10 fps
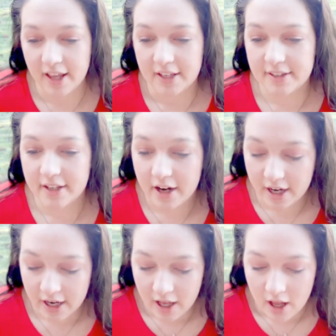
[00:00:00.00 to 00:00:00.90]

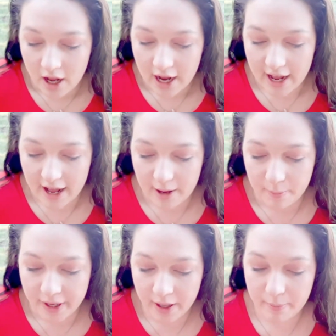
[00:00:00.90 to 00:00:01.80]
So
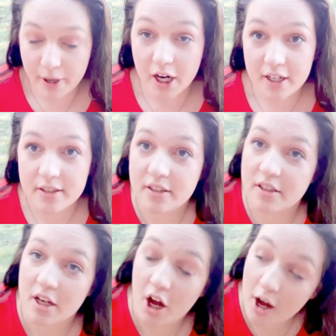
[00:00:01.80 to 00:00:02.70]

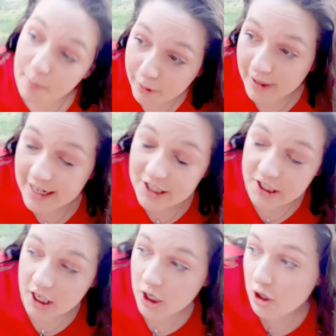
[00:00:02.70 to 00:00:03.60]
post operation,